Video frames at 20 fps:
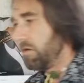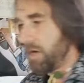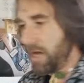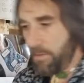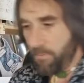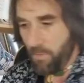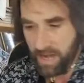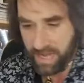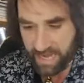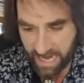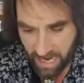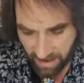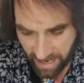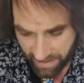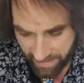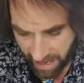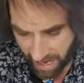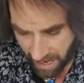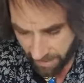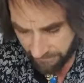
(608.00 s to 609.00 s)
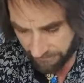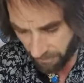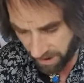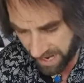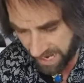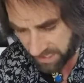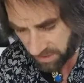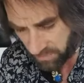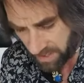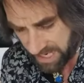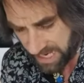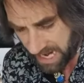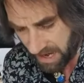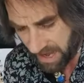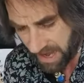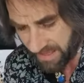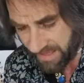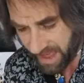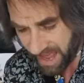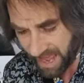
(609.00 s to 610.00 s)
Right, we're nearly there, friends. We're
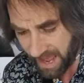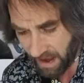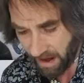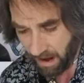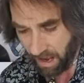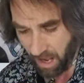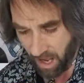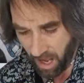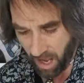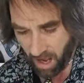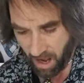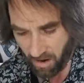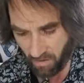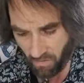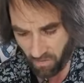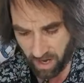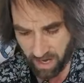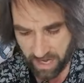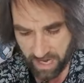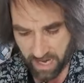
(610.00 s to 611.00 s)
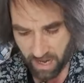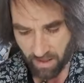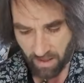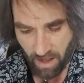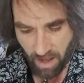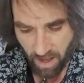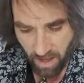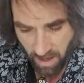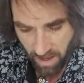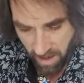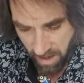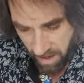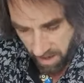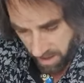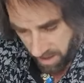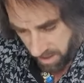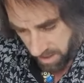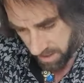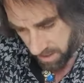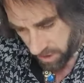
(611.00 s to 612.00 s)
nearly there. Only
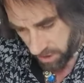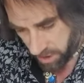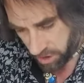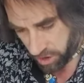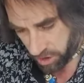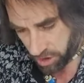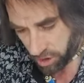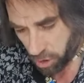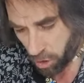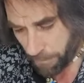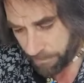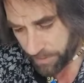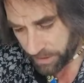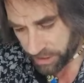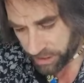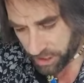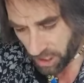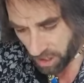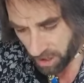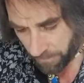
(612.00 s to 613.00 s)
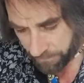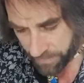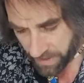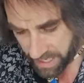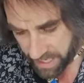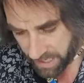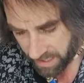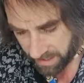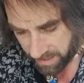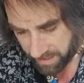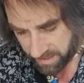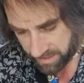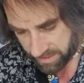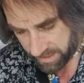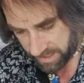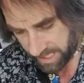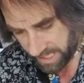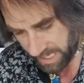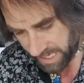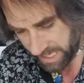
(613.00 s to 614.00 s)
Super Sharpie
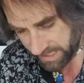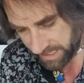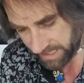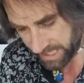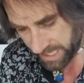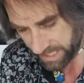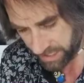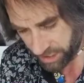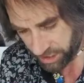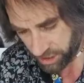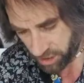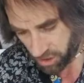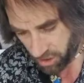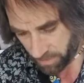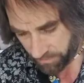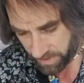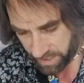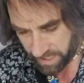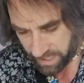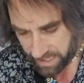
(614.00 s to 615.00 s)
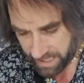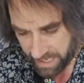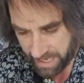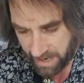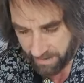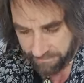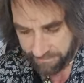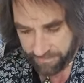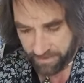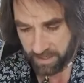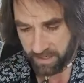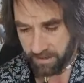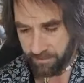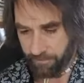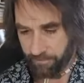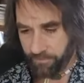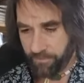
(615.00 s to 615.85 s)
has a job left.